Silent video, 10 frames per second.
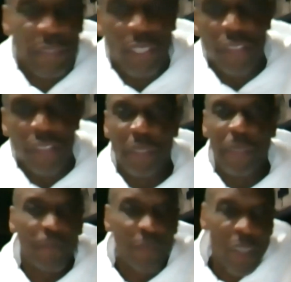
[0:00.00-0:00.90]
Field also,
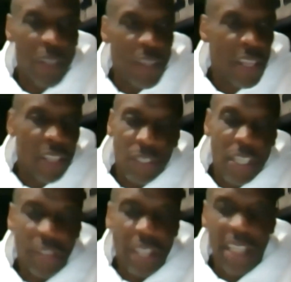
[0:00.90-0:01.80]
but
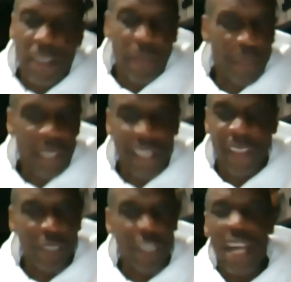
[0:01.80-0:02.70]
Shea Stadium,
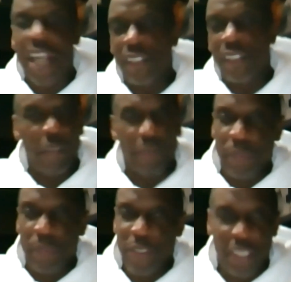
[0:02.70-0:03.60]
man, a lot of great
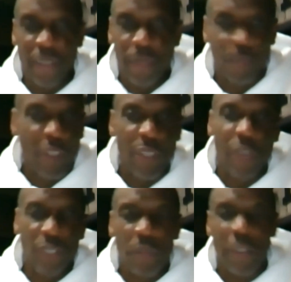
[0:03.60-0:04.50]
memories there. There
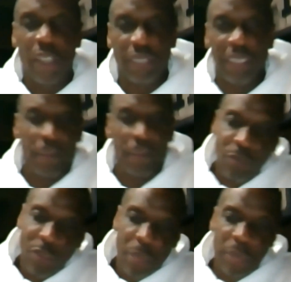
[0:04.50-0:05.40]
was no better feeling
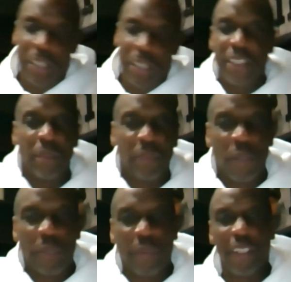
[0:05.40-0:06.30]
than pulling into the
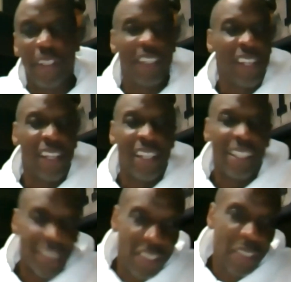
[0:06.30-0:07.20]
ballpark,
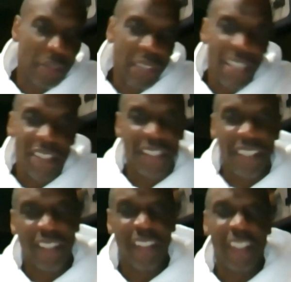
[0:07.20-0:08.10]
seeing all the fans
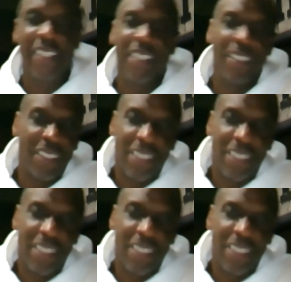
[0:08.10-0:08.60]
there, and then